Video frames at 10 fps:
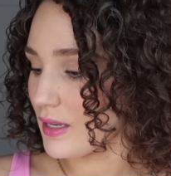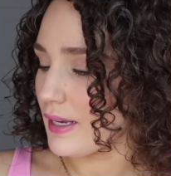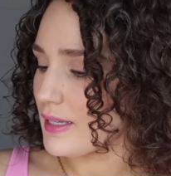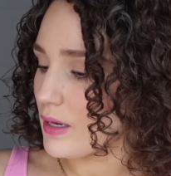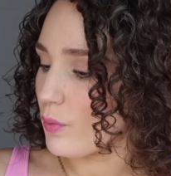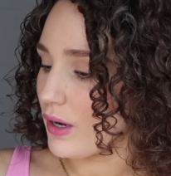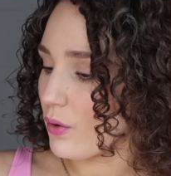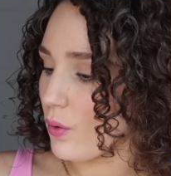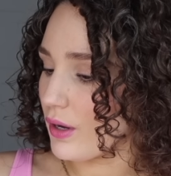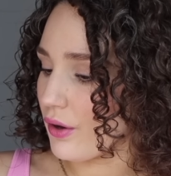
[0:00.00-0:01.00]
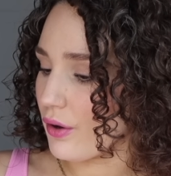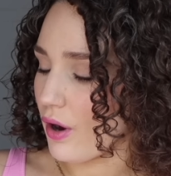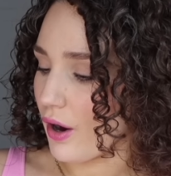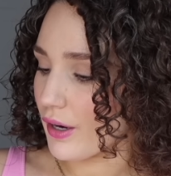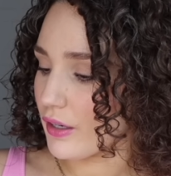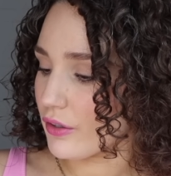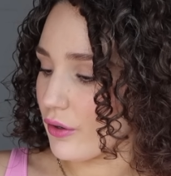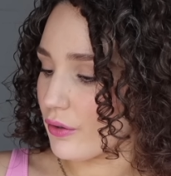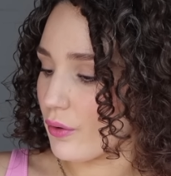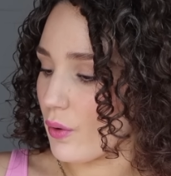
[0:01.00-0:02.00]
I see one oil, argan
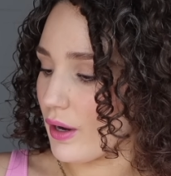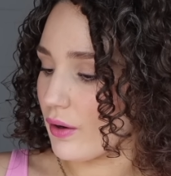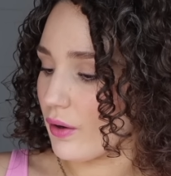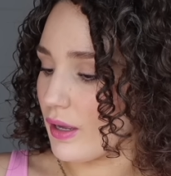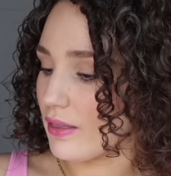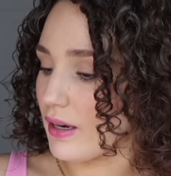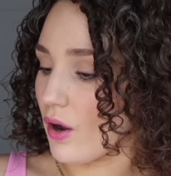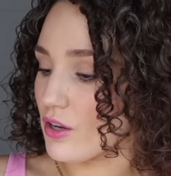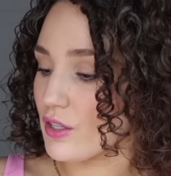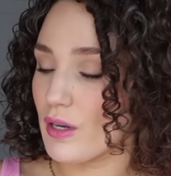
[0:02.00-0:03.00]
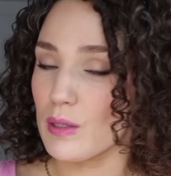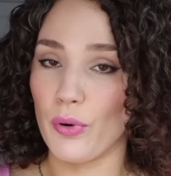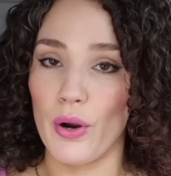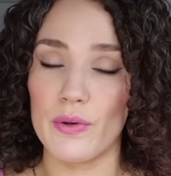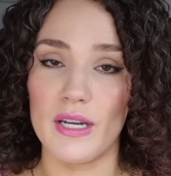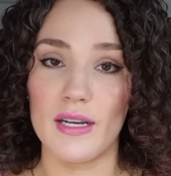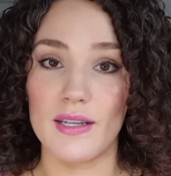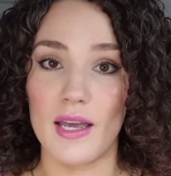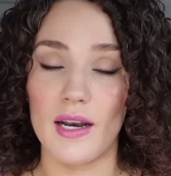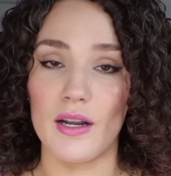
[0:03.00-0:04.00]
kernel oil, and then it also has proteins
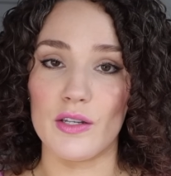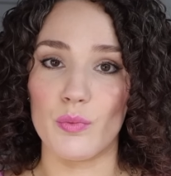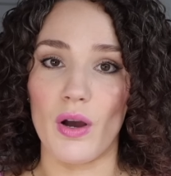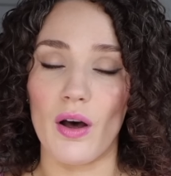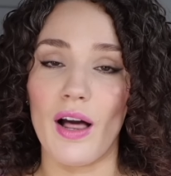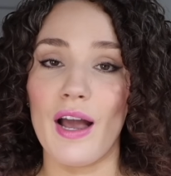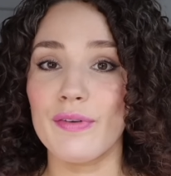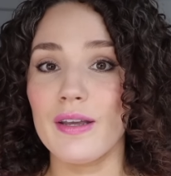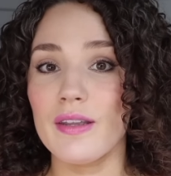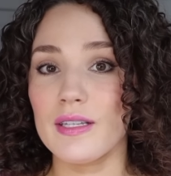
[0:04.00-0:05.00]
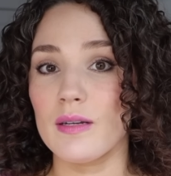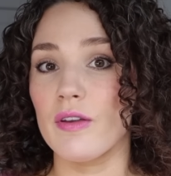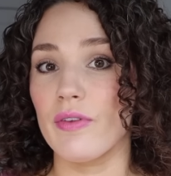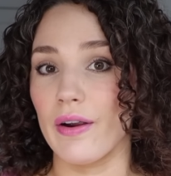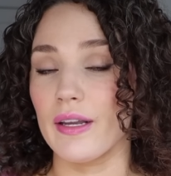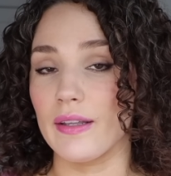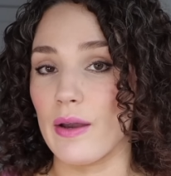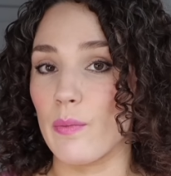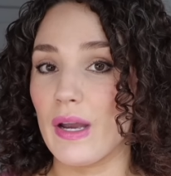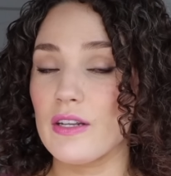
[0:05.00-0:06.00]
in it as well. I find this to be very
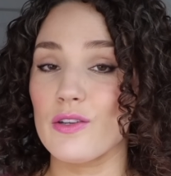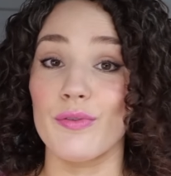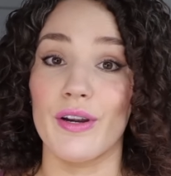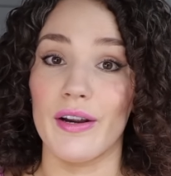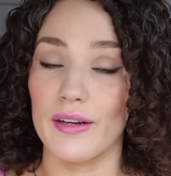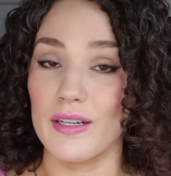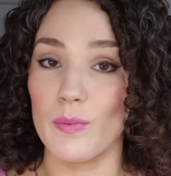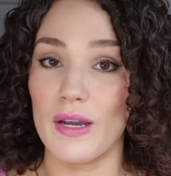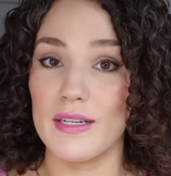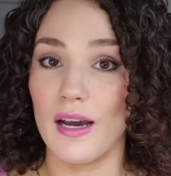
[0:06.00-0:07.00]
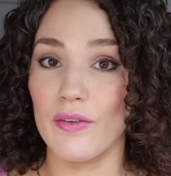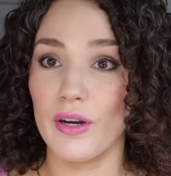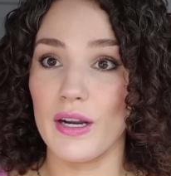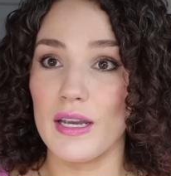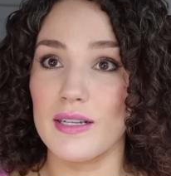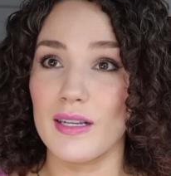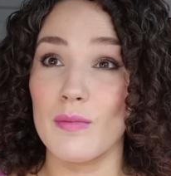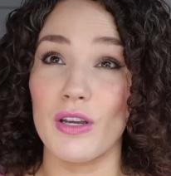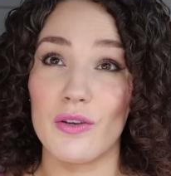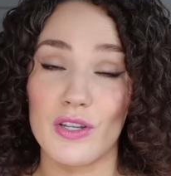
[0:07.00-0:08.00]
lightweight, so if your hair gets weighed down very easily,
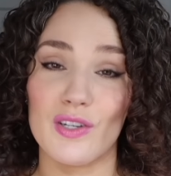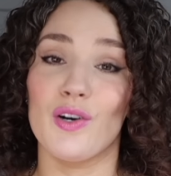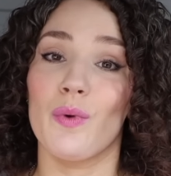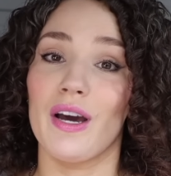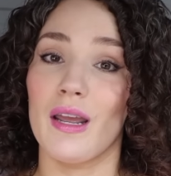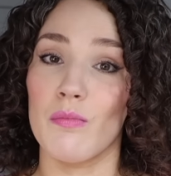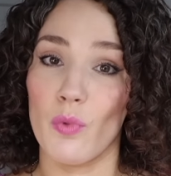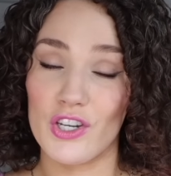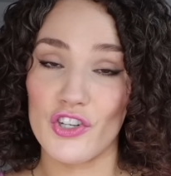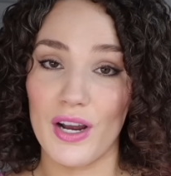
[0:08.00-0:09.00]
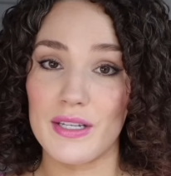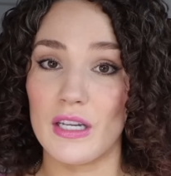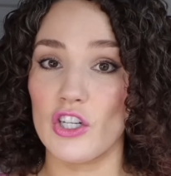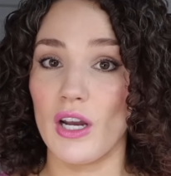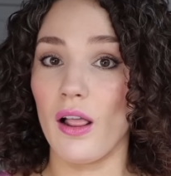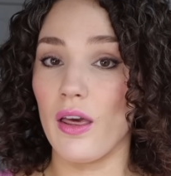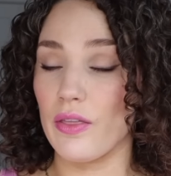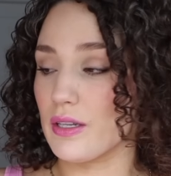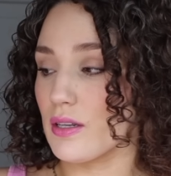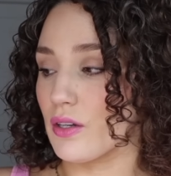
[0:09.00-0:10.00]
but you still want a moisturizing gel,
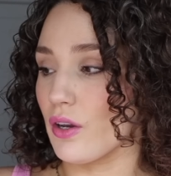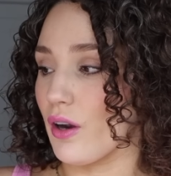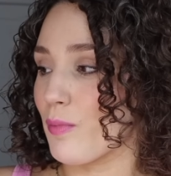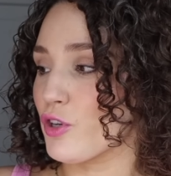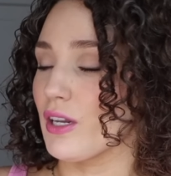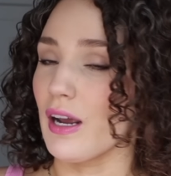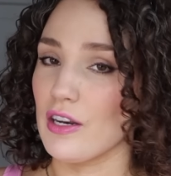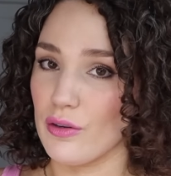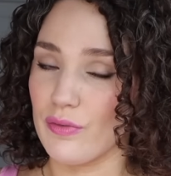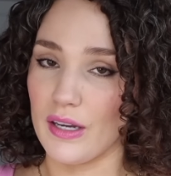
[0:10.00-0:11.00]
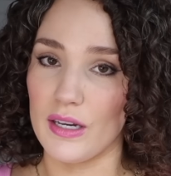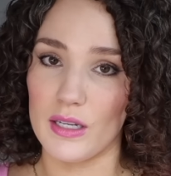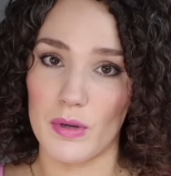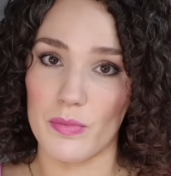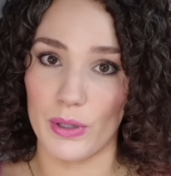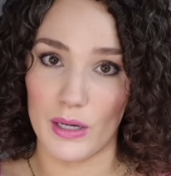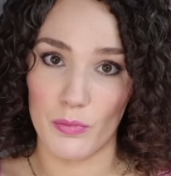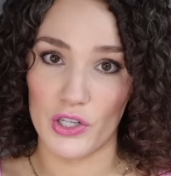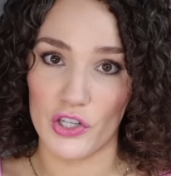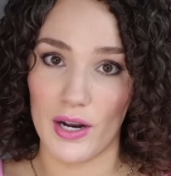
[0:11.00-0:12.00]
this is a good option. I do find it to be pretty
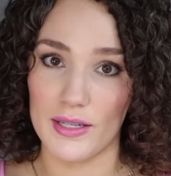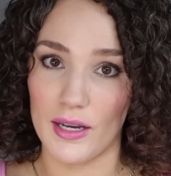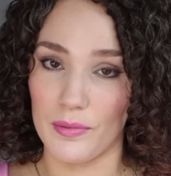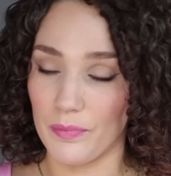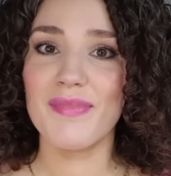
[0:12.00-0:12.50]
moisturizing.